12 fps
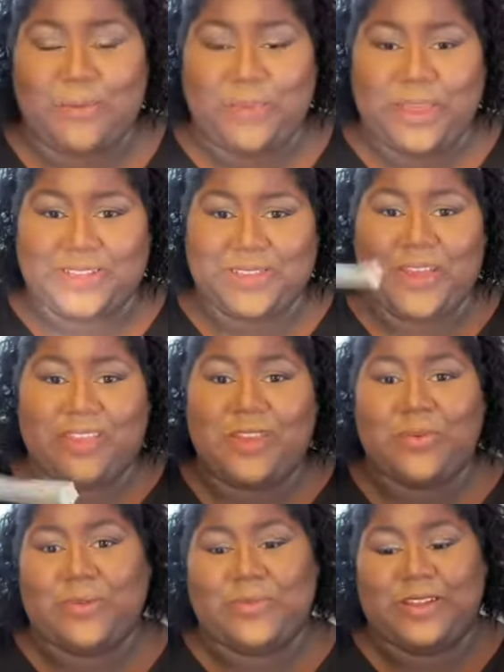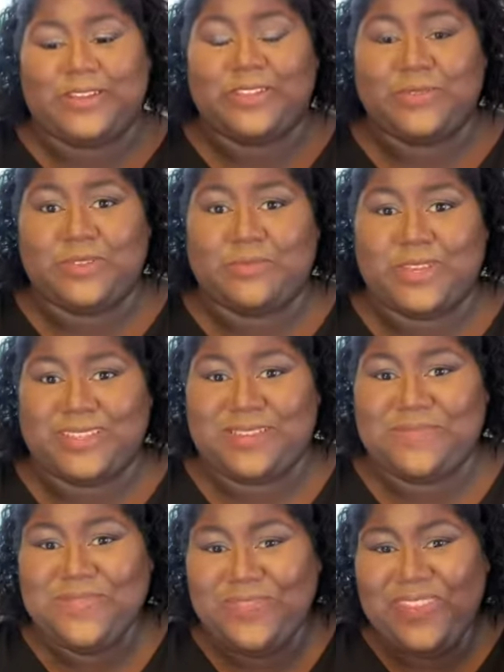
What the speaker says: the pink, so I think what I'm gonna do is mix them.